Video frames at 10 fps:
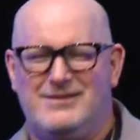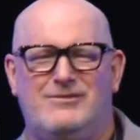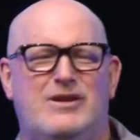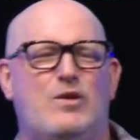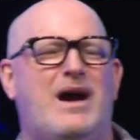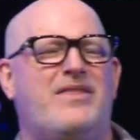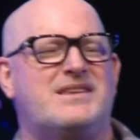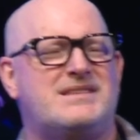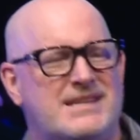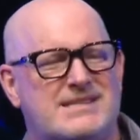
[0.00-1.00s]
Well, you are the
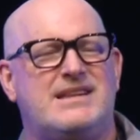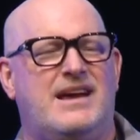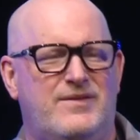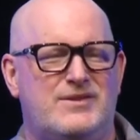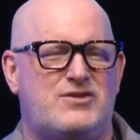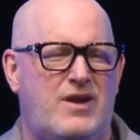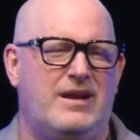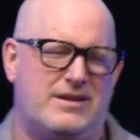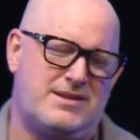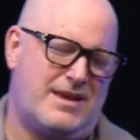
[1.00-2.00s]
sixth state of Australia, so